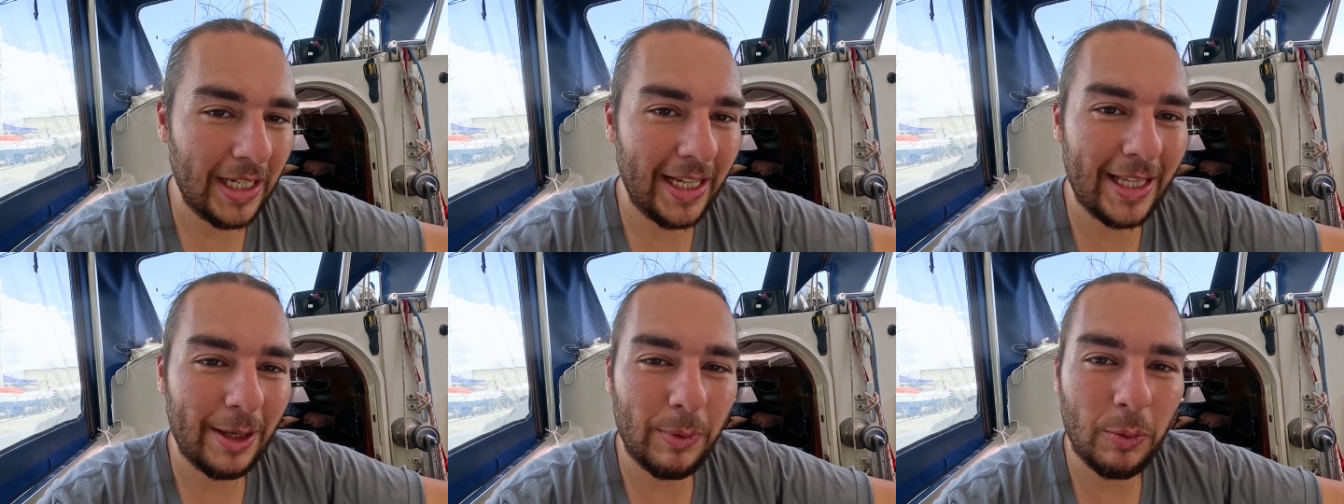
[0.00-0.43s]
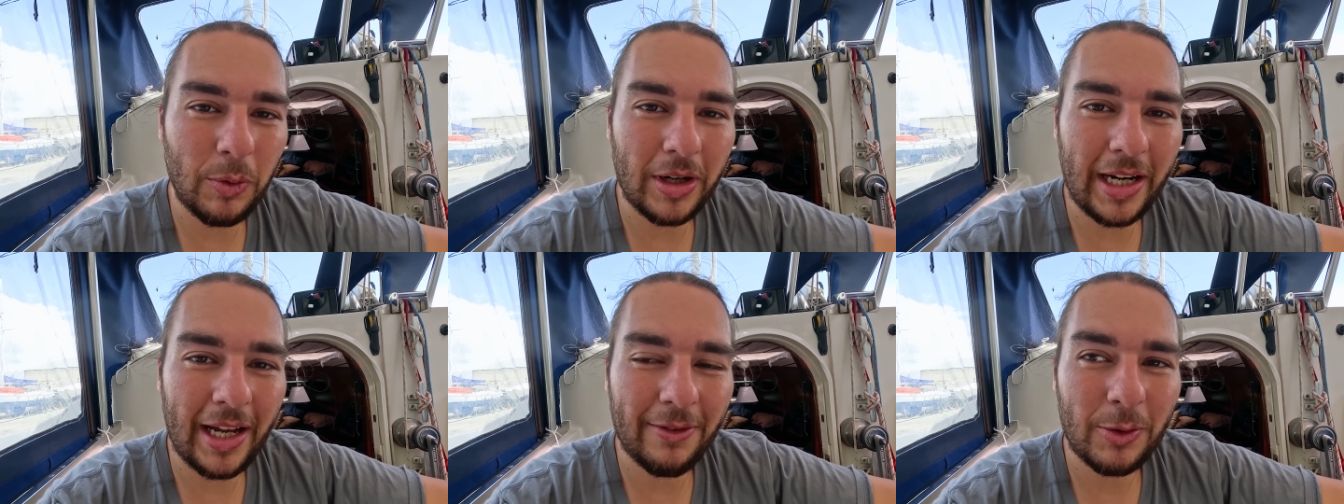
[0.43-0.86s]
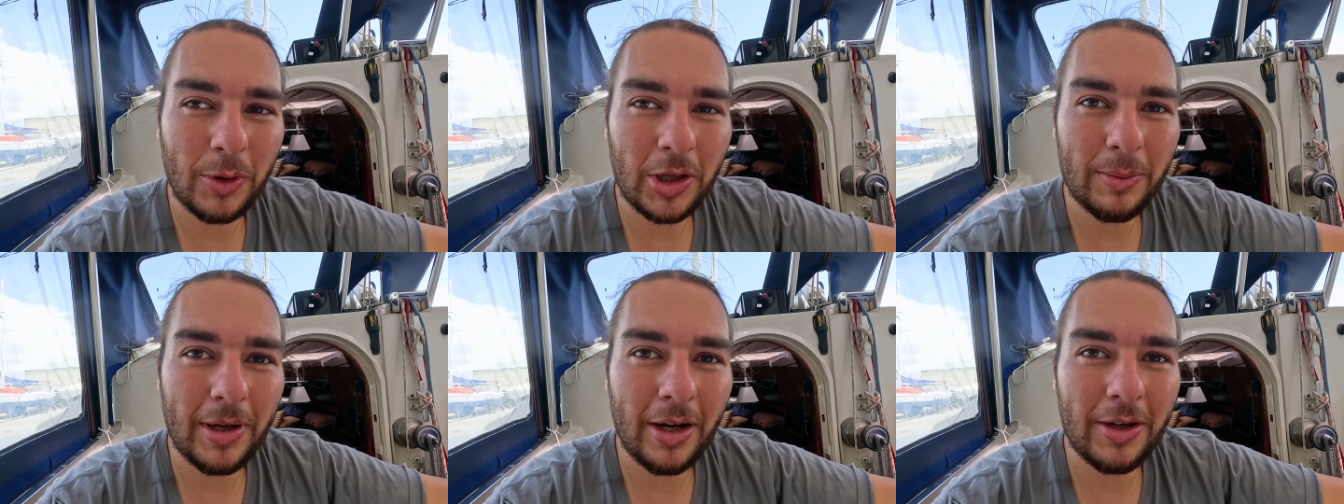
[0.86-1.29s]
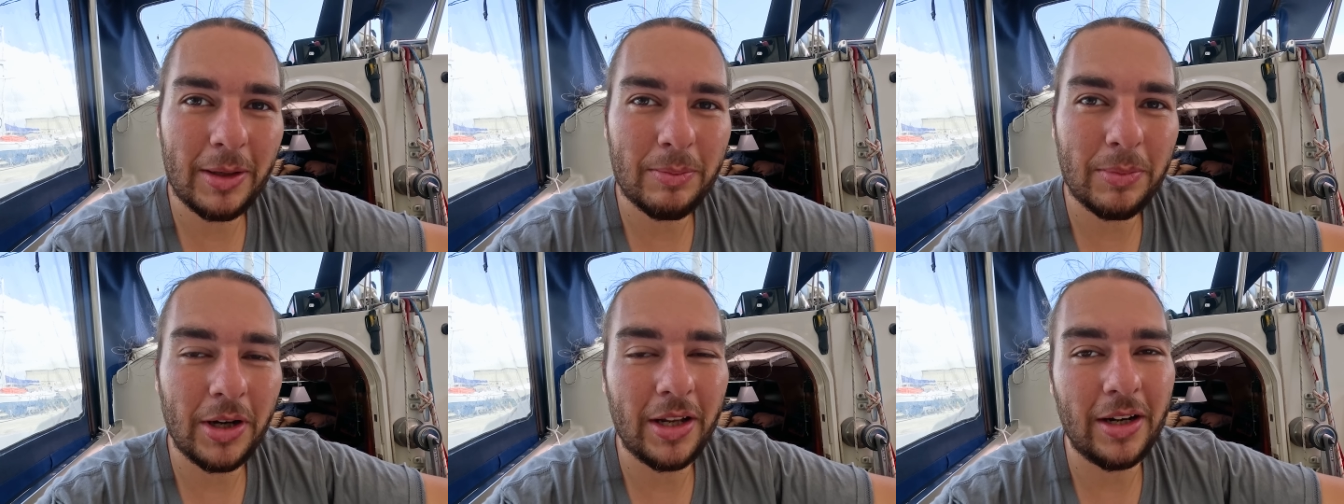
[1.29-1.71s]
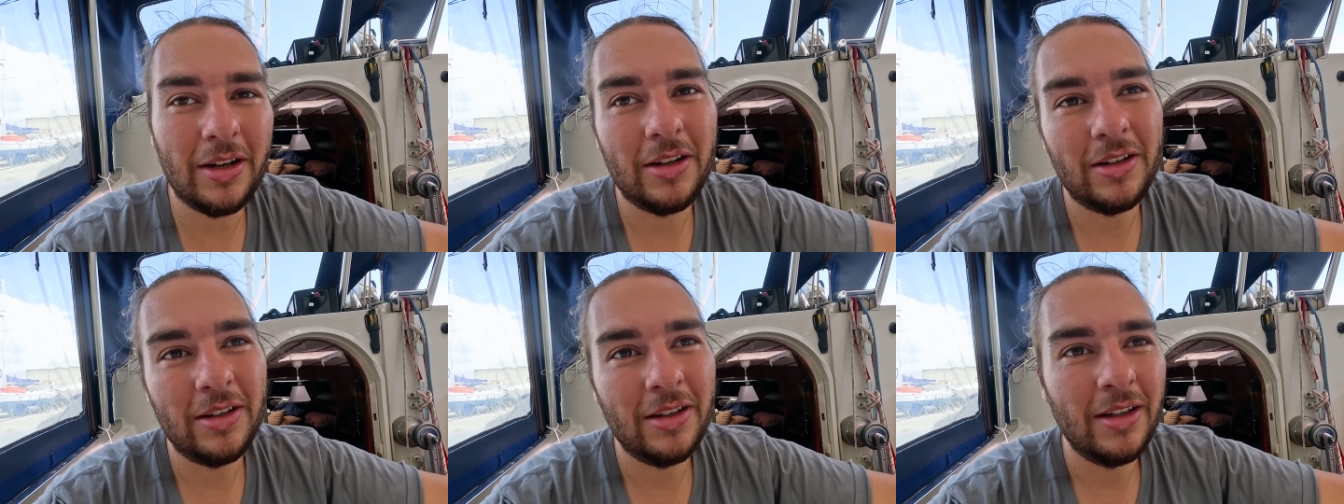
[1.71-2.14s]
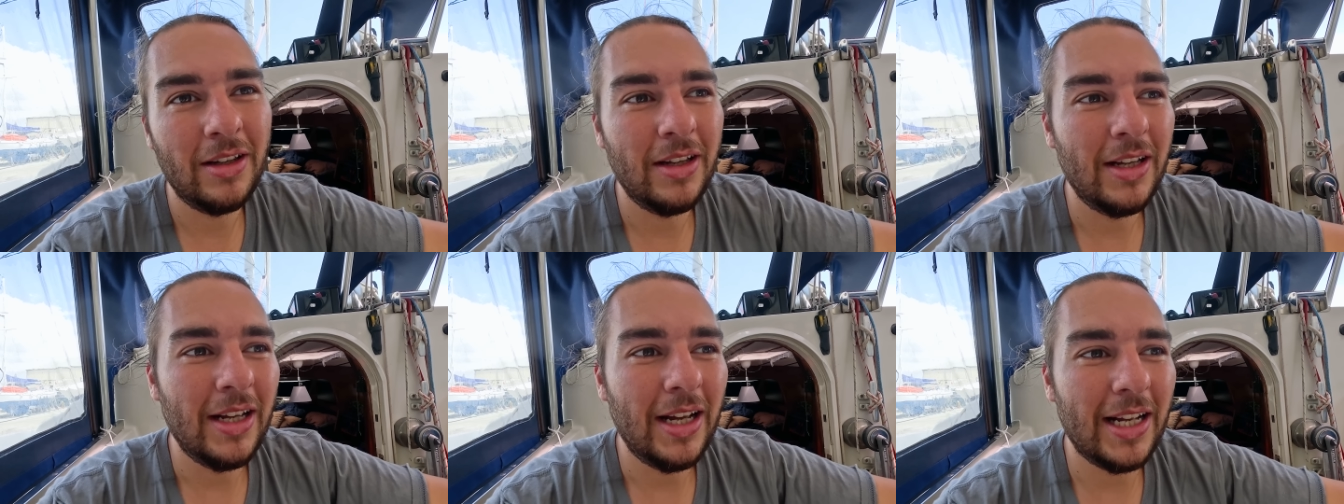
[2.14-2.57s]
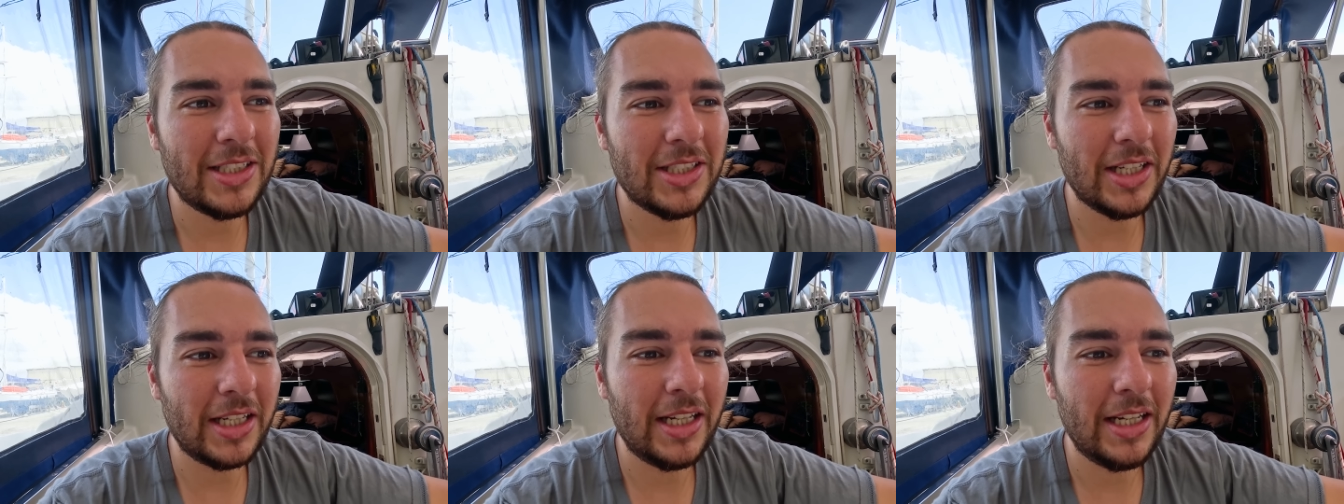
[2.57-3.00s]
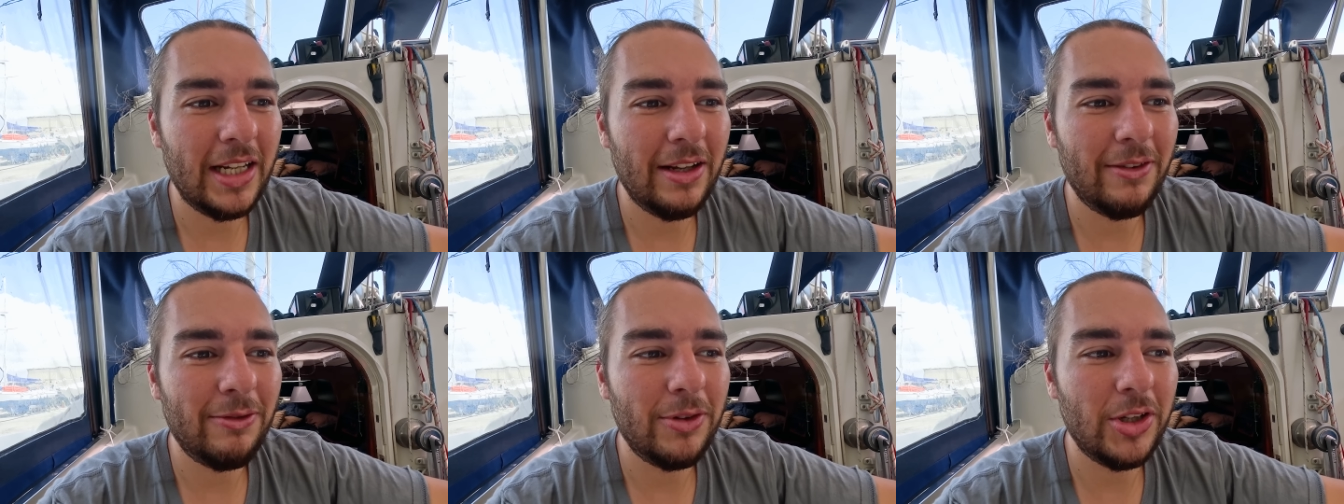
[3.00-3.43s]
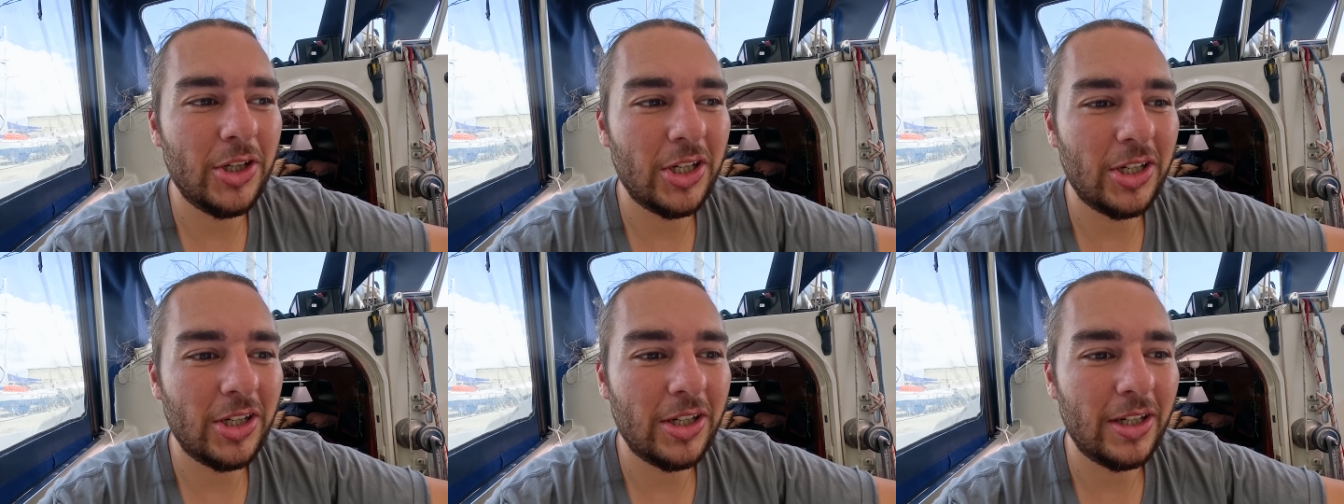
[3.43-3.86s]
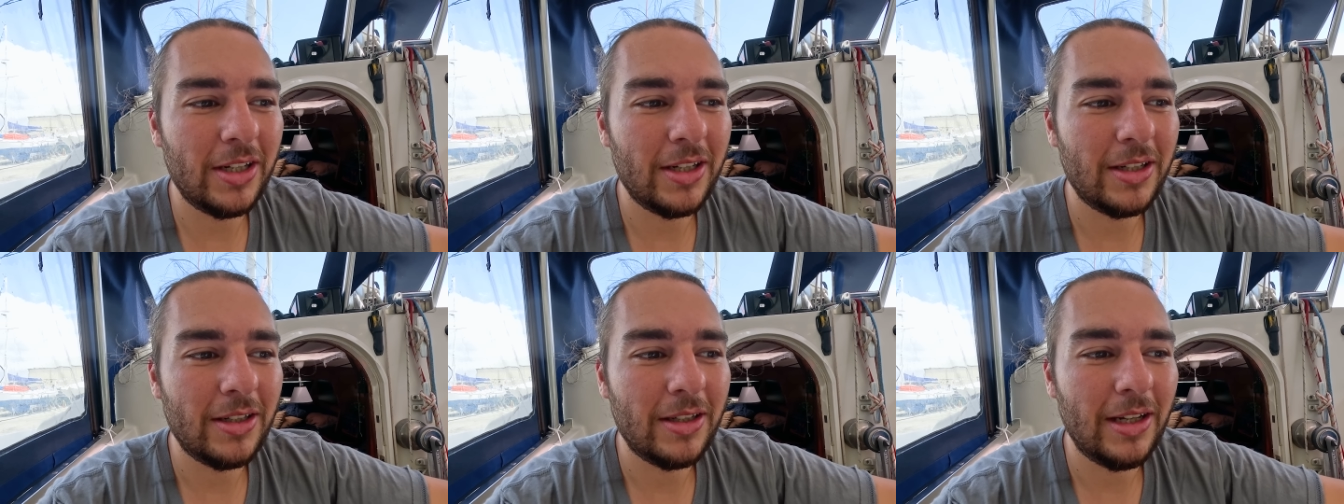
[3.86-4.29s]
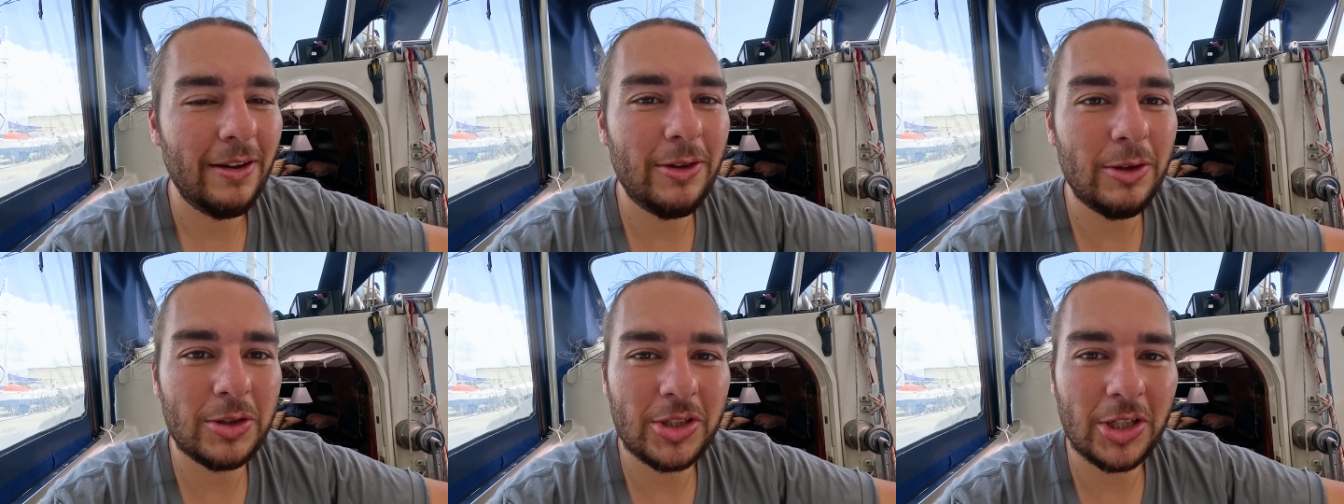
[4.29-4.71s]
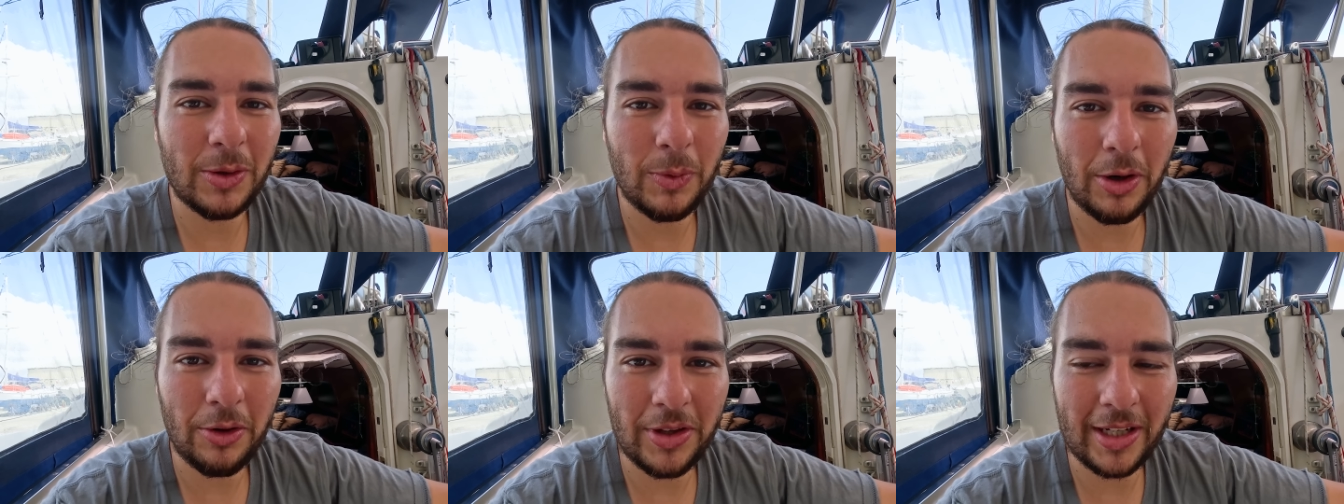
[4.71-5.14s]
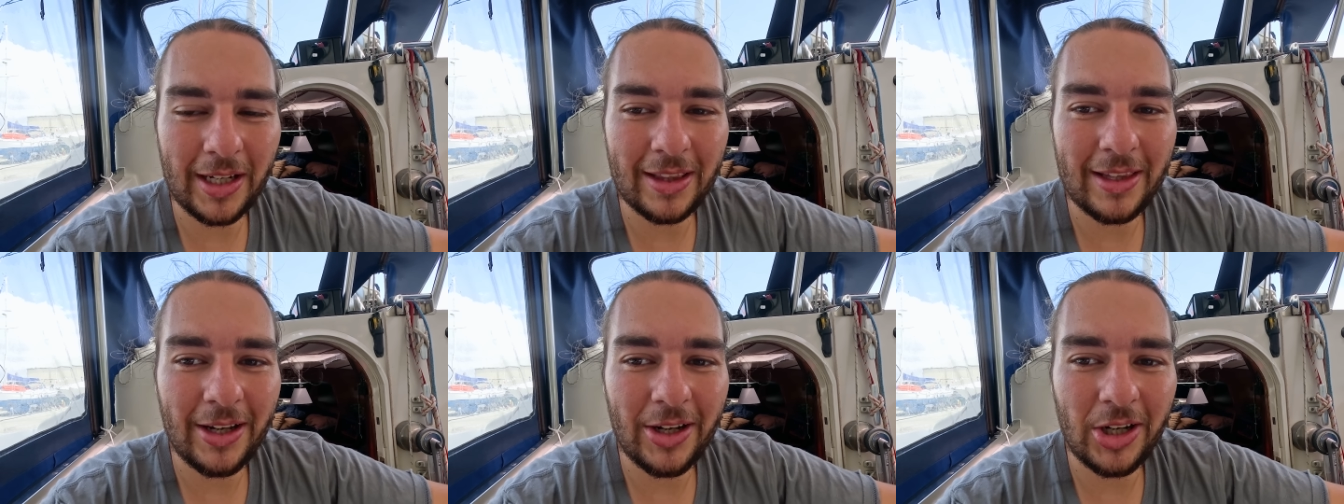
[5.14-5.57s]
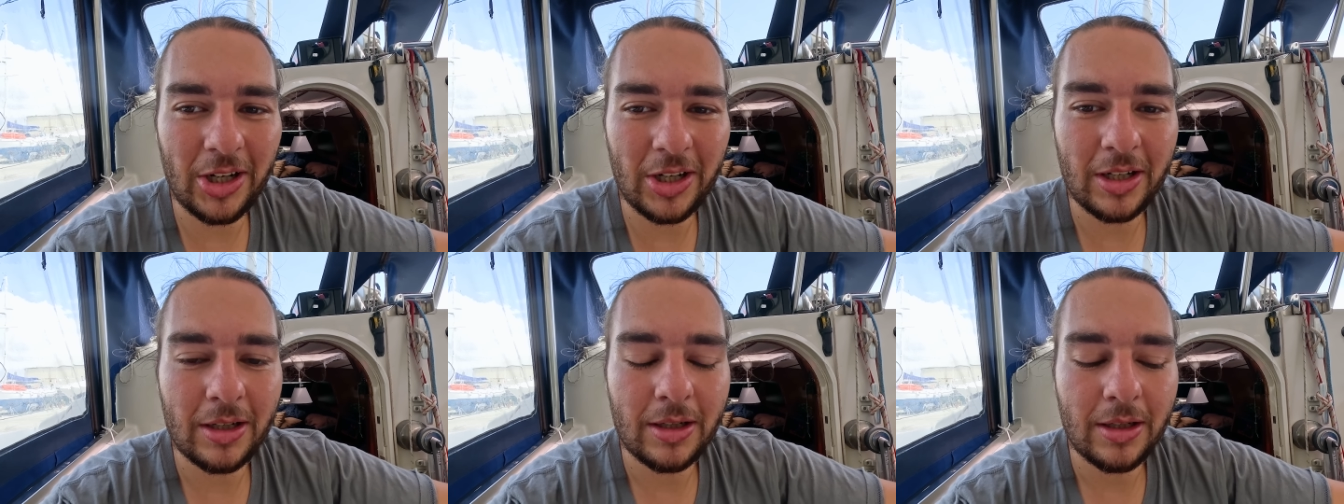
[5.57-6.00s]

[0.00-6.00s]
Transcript: and then we wouldn't have to worry about it. But it's like if you're if you start welding it there